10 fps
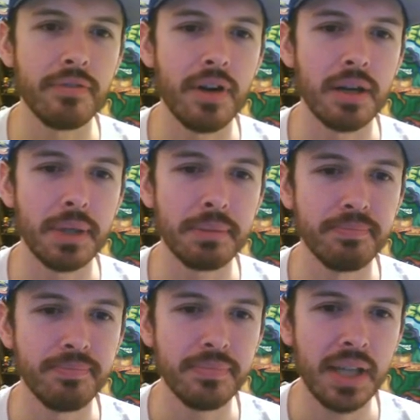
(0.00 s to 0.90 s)
in front of me.
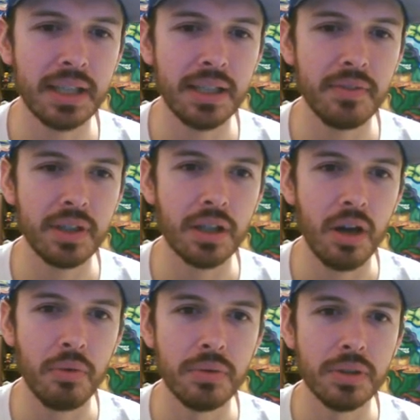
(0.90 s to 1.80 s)
I'd give it a
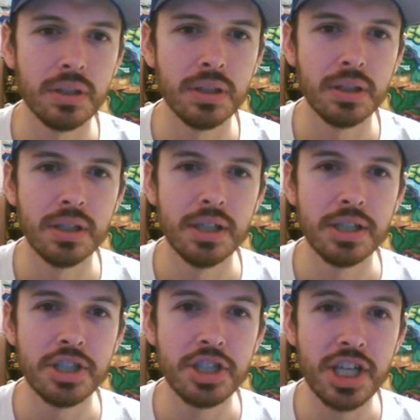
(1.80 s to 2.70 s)
go.
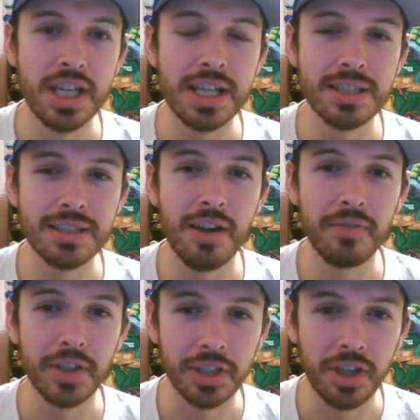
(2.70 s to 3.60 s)
Cheese
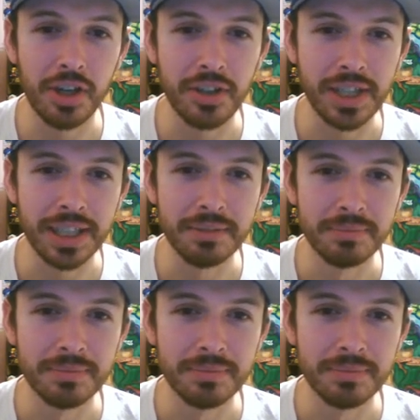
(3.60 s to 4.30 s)
covered curry.